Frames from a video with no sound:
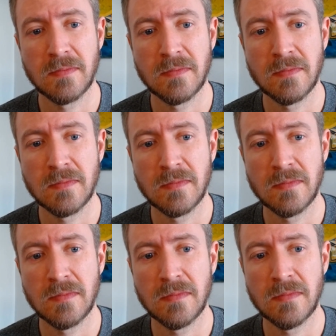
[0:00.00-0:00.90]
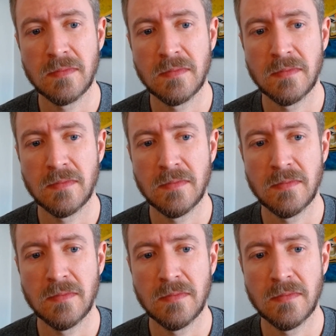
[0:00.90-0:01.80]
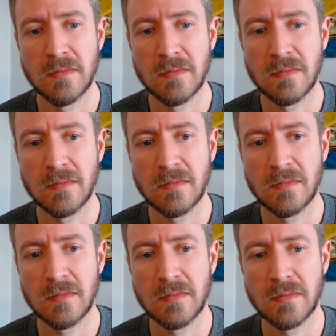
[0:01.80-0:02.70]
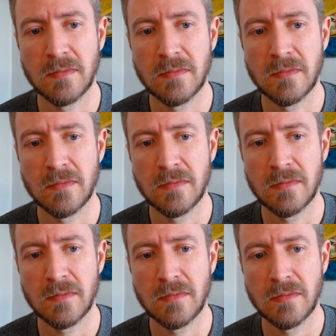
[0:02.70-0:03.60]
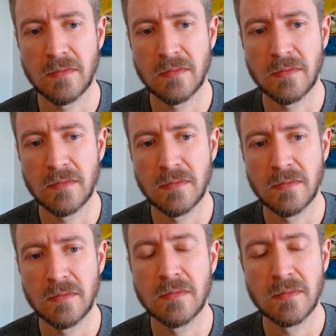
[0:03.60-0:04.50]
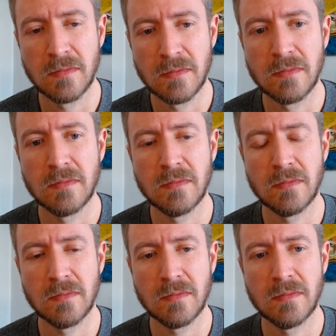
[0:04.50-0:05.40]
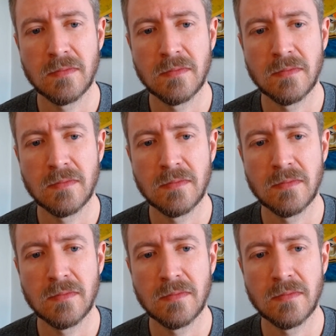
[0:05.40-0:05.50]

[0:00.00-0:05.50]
The person shown says nothing.